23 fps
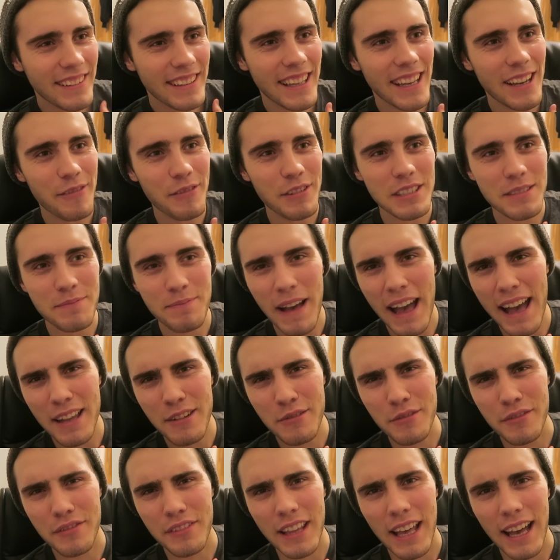get what's
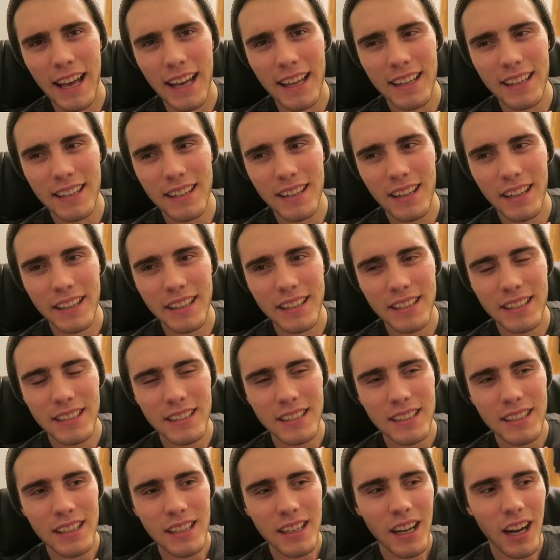bad with that. Like,
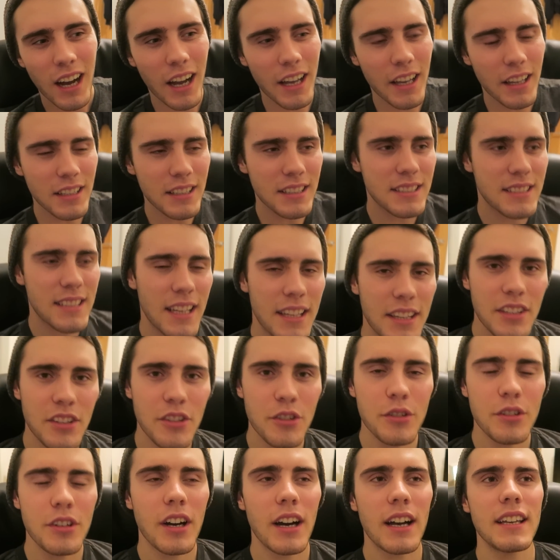I understand that
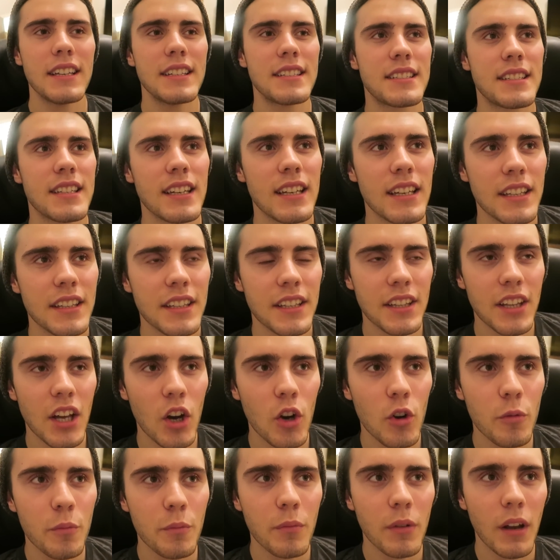you guys, that the
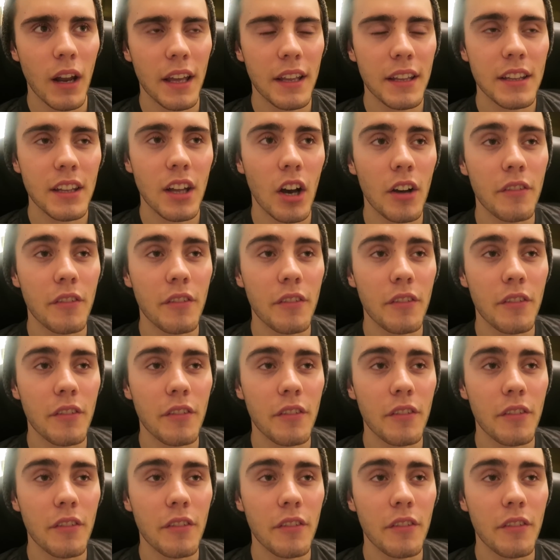whole, like,